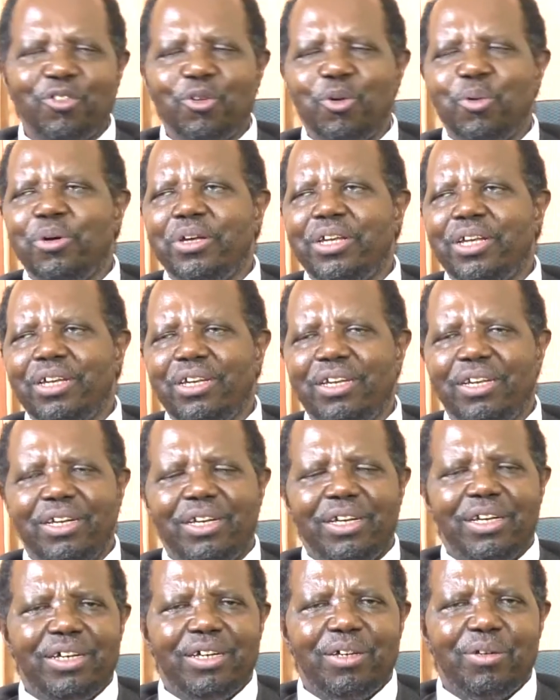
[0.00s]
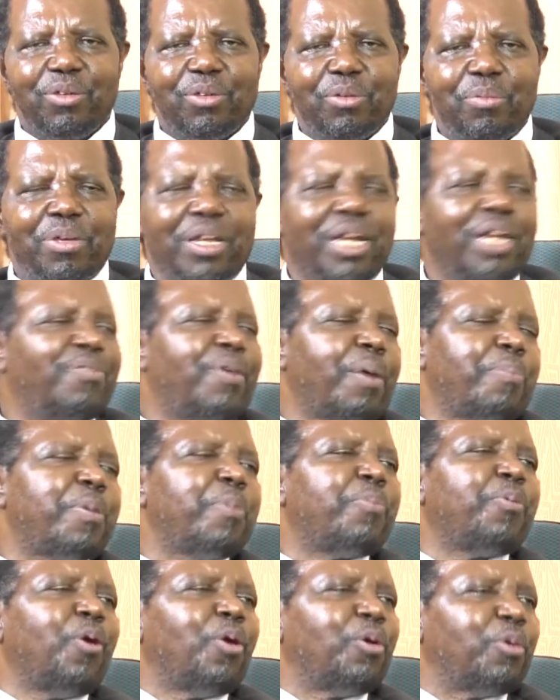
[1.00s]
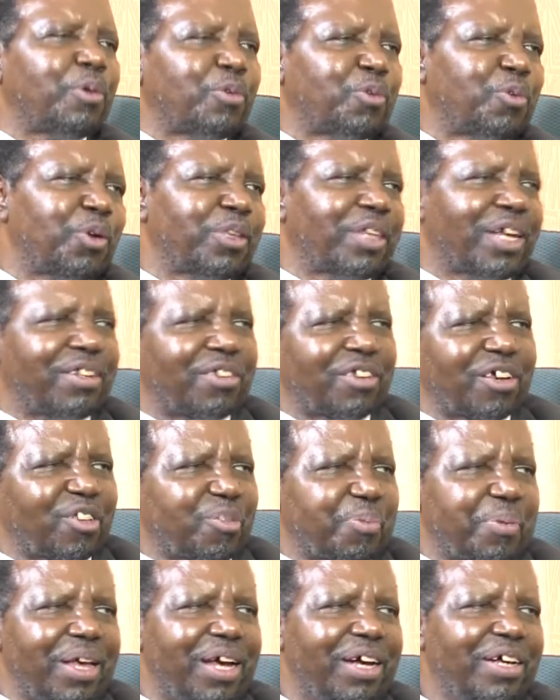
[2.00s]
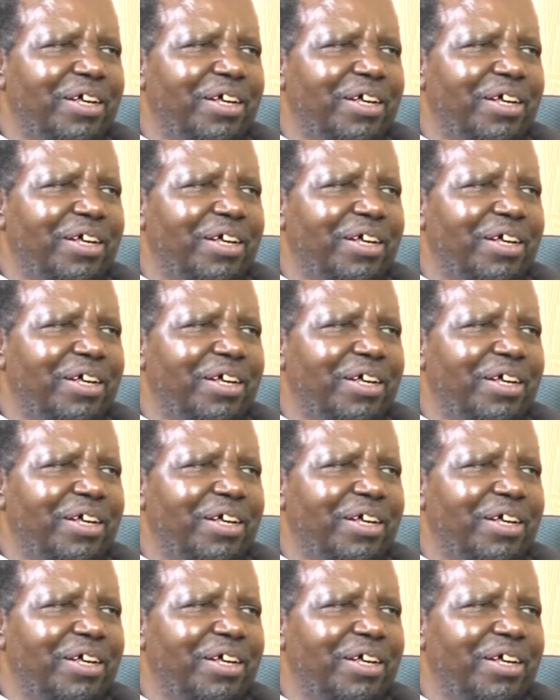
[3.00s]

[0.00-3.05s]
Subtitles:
So clever people always quoted Shakespeare.